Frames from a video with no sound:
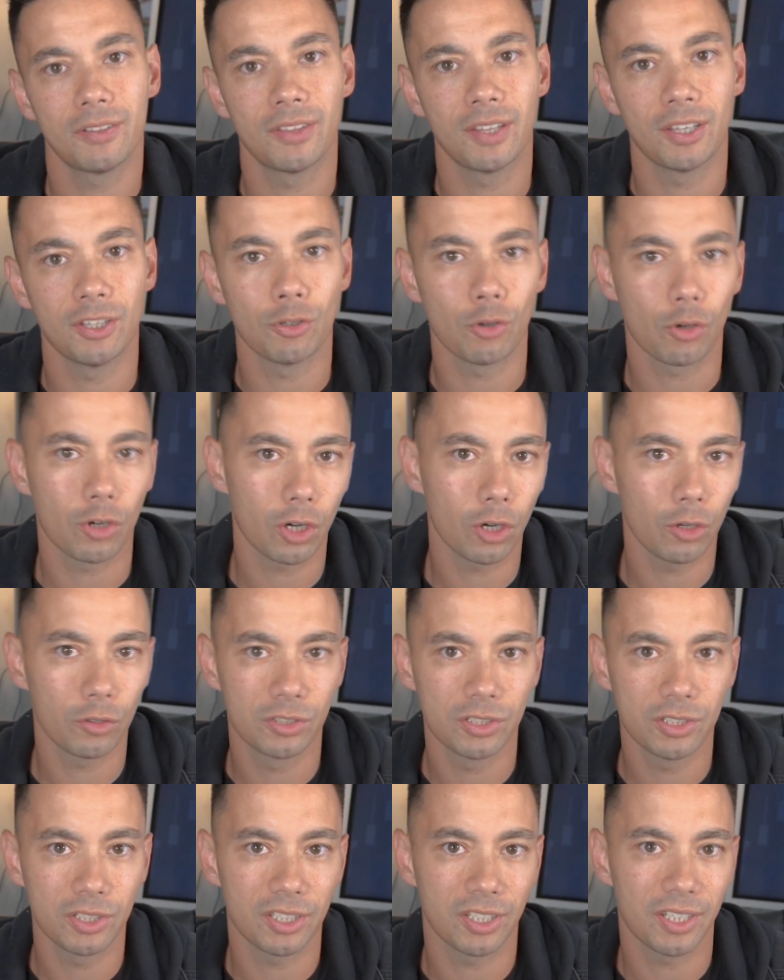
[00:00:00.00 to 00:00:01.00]
that you're
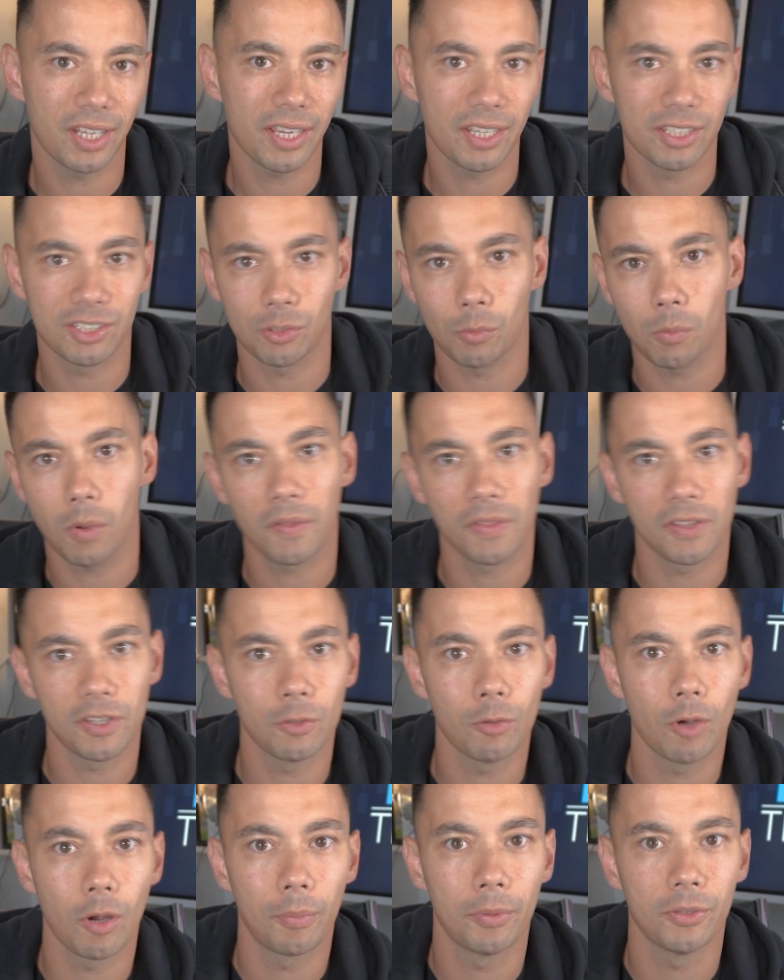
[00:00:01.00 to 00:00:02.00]
closing today is the one that
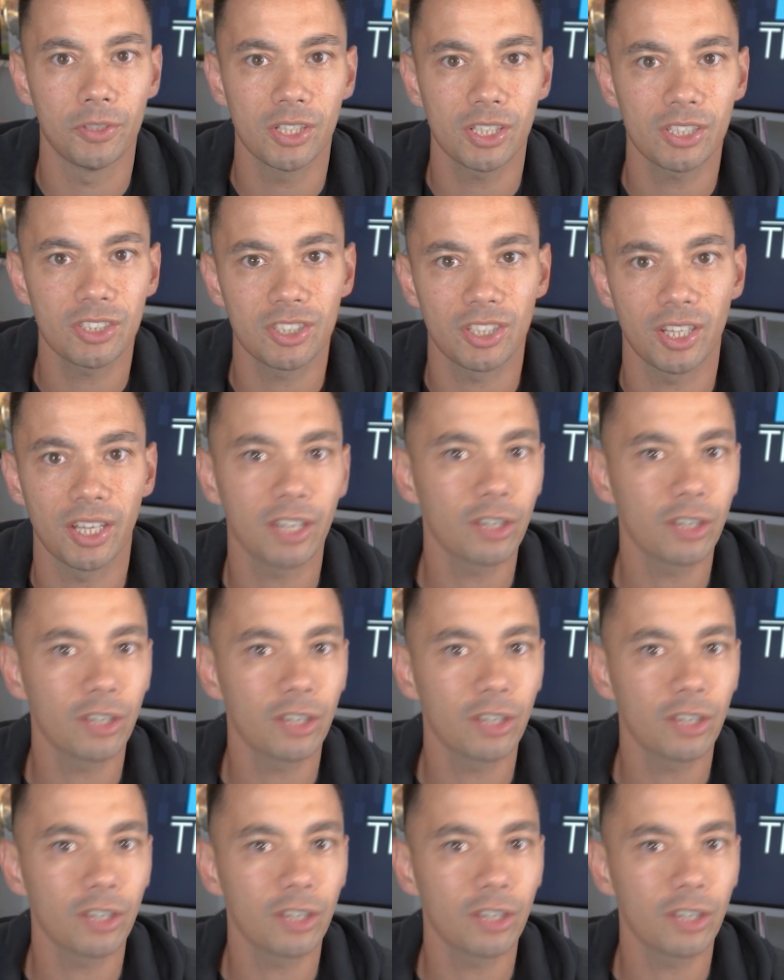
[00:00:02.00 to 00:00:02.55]
you opened yesterday.